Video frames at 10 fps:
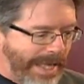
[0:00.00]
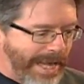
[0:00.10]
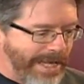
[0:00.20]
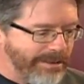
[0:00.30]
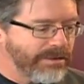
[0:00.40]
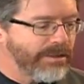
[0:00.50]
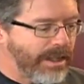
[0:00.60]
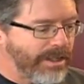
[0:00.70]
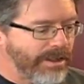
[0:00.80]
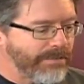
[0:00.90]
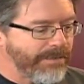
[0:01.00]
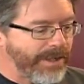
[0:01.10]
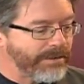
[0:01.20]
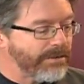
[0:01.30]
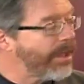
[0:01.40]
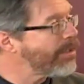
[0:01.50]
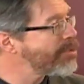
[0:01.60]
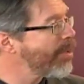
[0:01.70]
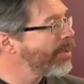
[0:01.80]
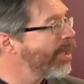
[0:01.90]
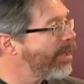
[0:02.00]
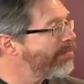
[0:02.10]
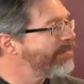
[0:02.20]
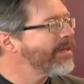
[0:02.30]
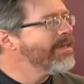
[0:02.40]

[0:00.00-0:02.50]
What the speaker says: and then a showing of